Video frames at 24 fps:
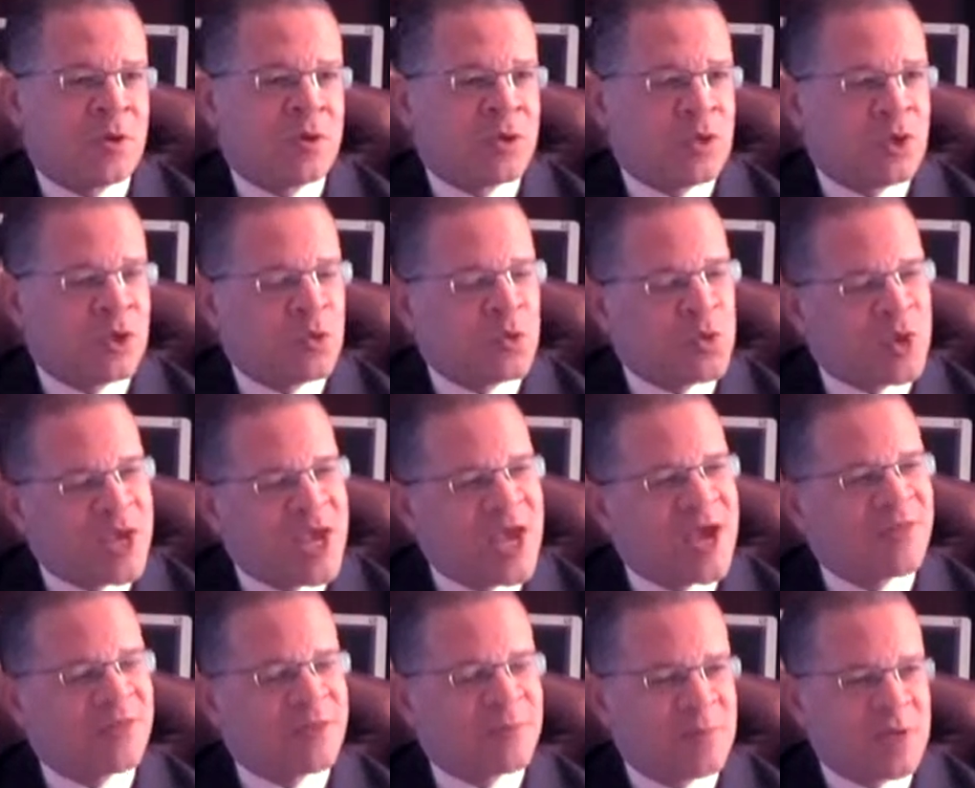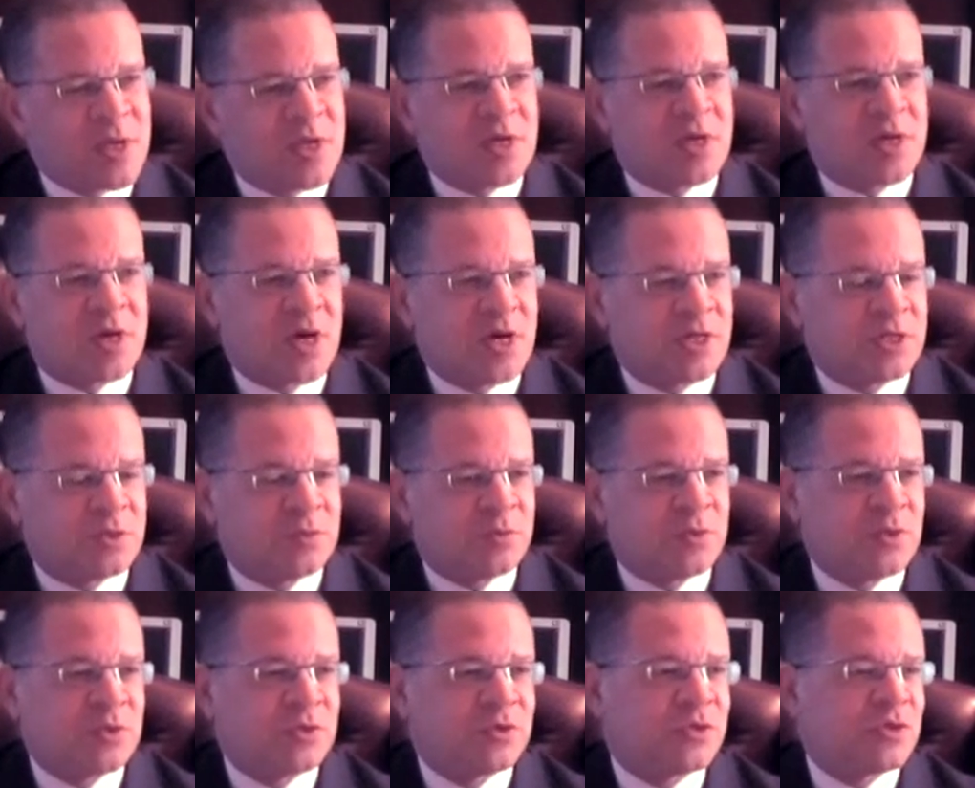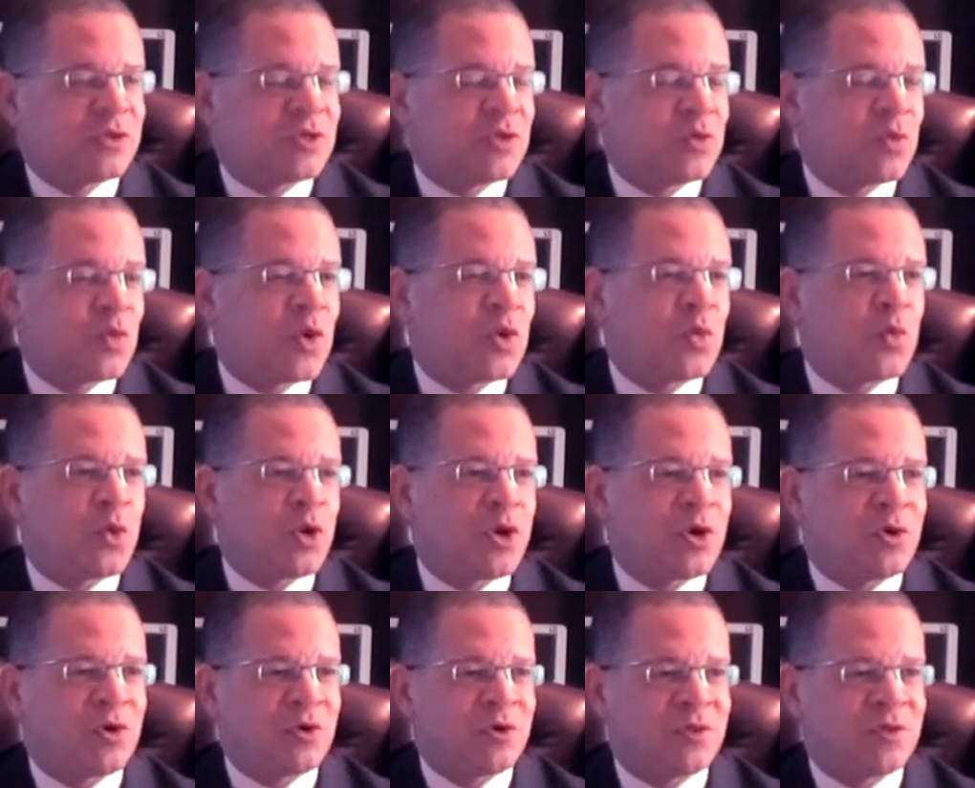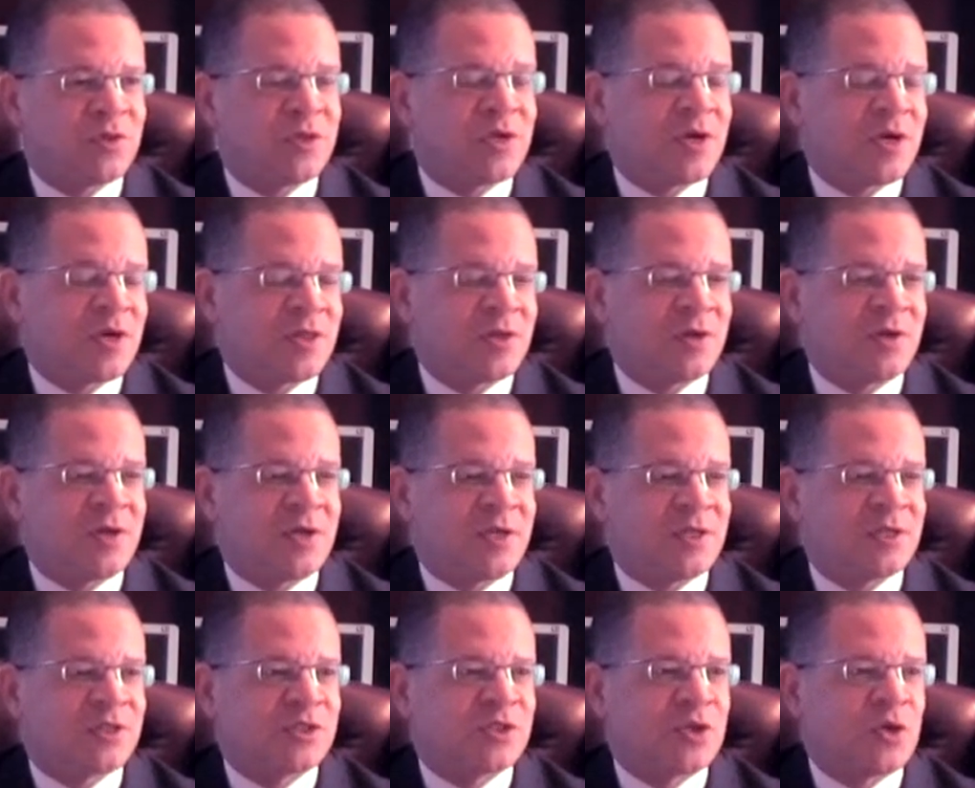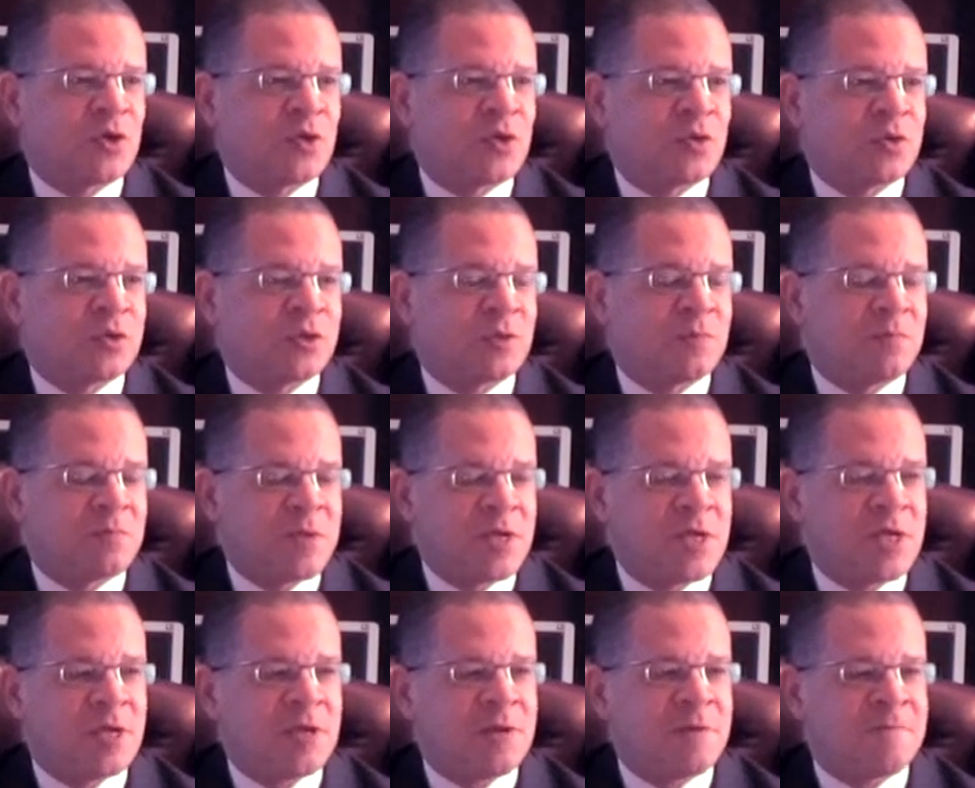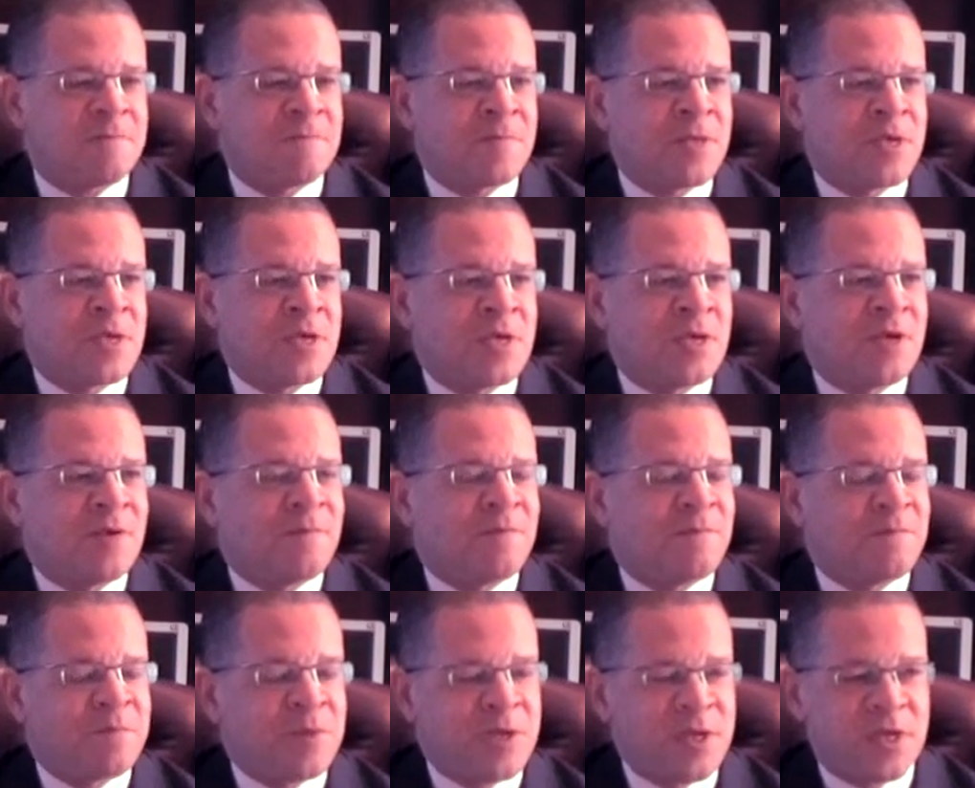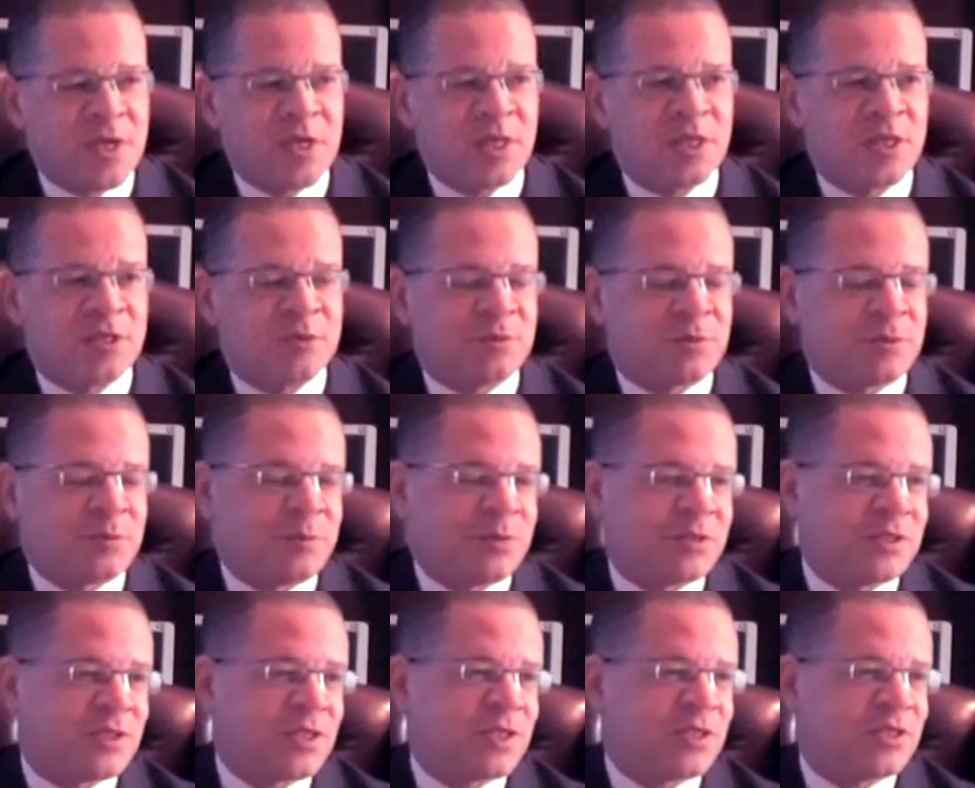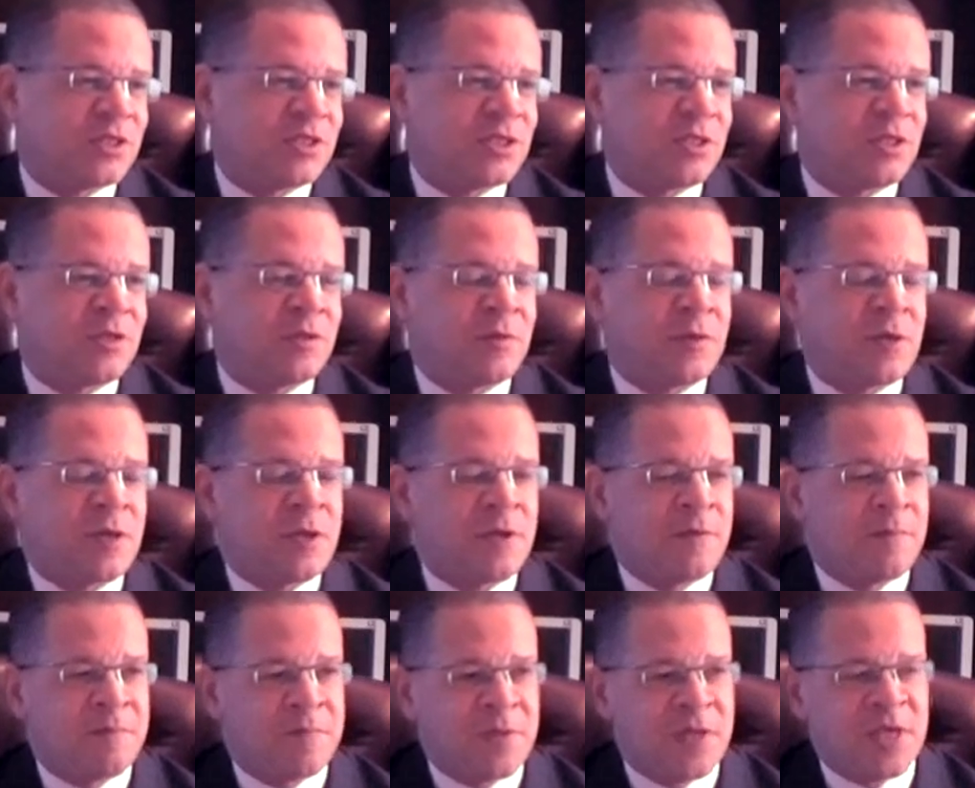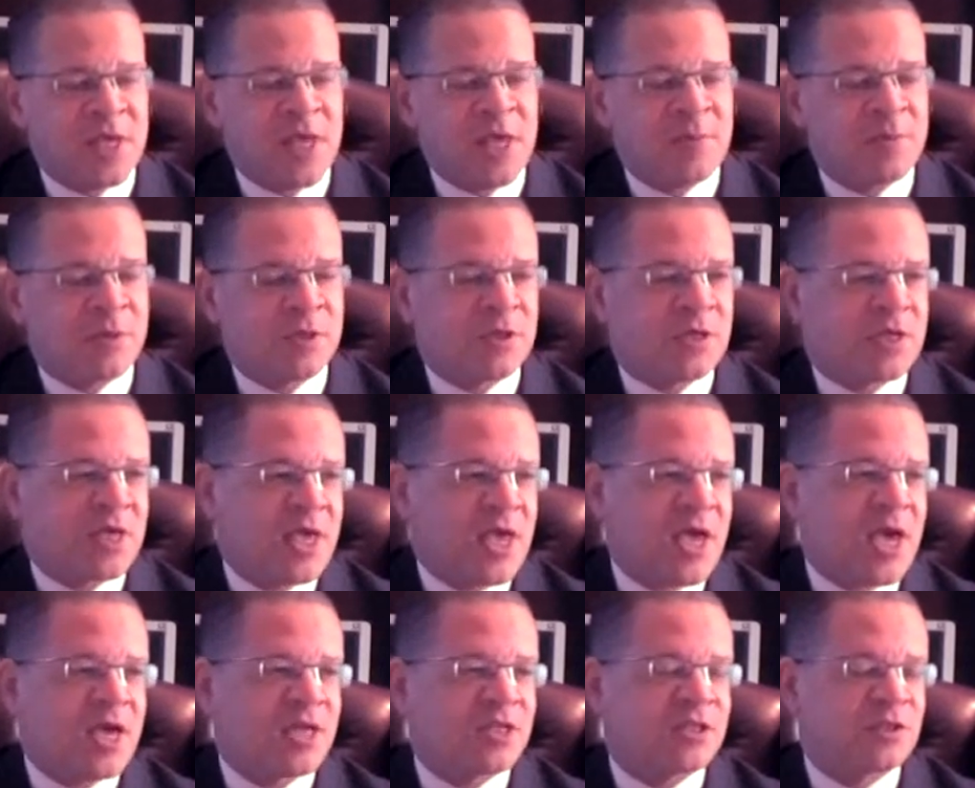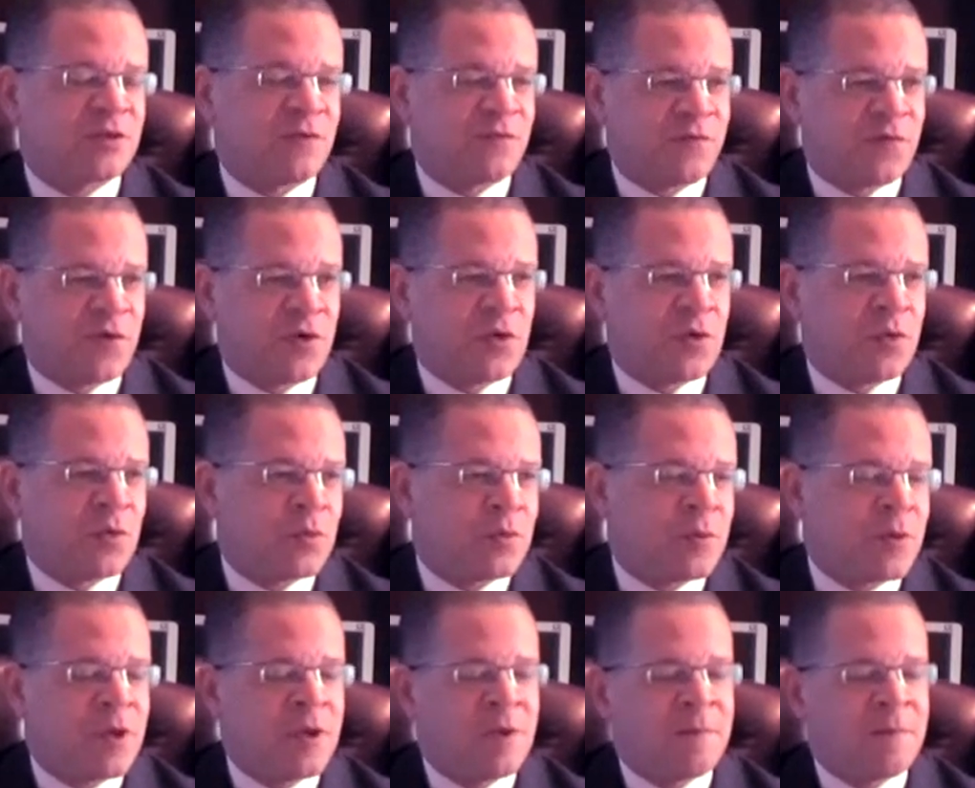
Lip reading: you know, we have to make a contribution in one way or the other. And so to me, being in this position, being able to cast a vote,